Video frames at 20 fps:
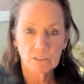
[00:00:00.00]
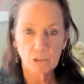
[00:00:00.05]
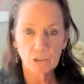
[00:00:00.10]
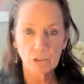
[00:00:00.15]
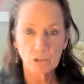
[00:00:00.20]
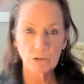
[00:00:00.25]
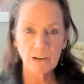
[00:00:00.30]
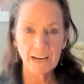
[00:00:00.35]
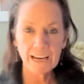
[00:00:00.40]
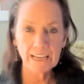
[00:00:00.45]

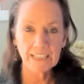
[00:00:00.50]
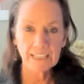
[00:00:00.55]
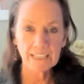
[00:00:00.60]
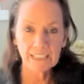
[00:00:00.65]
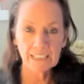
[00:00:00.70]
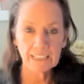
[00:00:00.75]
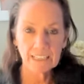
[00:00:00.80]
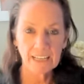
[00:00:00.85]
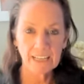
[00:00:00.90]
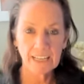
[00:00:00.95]

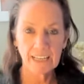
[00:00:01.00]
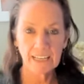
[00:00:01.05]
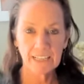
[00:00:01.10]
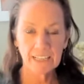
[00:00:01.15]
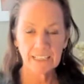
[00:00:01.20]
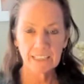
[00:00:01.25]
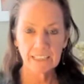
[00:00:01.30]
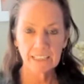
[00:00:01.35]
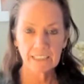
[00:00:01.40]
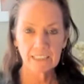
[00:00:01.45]
cranky and
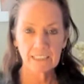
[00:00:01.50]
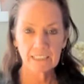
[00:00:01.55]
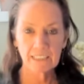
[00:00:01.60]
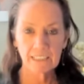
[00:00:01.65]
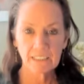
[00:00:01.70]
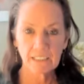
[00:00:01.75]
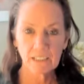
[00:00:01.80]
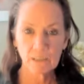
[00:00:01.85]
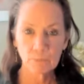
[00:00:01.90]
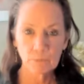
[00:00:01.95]
achy
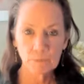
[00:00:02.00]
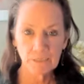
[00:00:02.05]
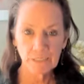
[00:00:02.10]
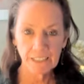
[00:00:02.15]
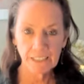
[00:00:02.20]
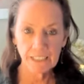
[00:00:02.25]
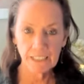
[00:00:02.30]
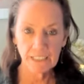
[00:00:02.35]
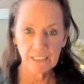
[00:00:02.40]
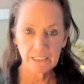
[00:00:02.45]
and
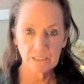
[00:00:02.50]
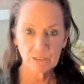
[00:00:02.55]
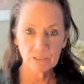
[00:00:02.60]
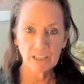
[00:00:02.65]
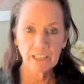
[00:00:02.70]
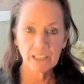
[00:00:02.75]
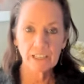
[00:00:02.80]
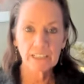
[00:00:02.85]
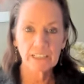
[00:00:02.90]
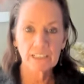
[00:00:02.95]
complaining,
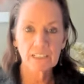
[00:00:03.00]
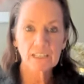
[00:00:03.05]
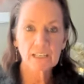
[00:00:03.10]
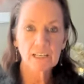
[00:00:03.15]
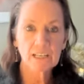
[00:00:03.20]
right?